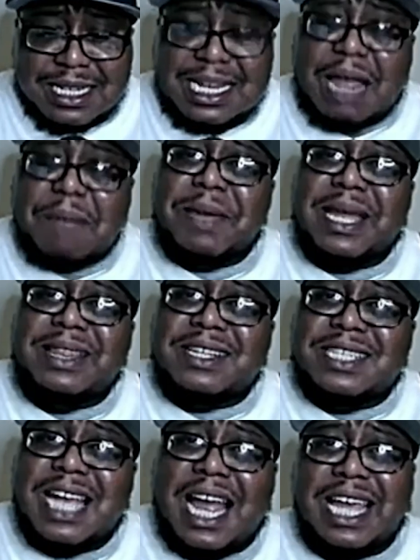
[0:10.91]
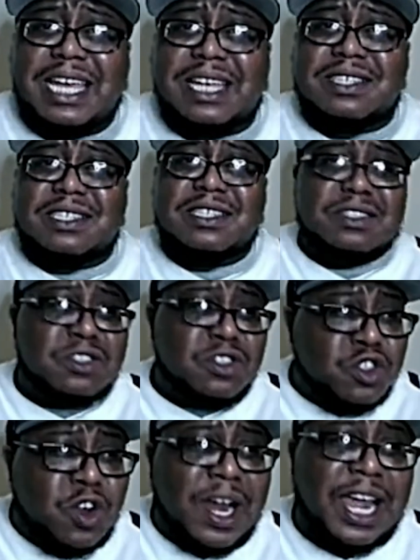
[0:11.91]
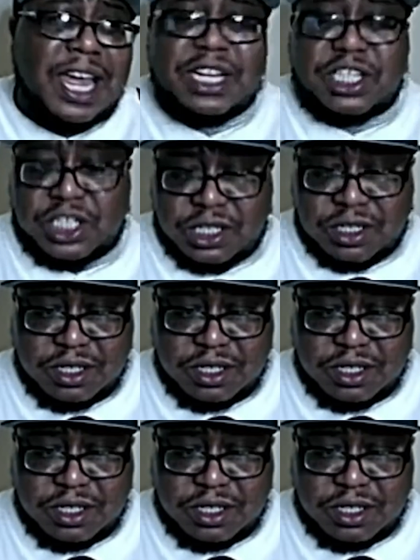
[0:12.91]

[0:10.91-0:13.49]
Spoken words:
They beat the Giants. Trash.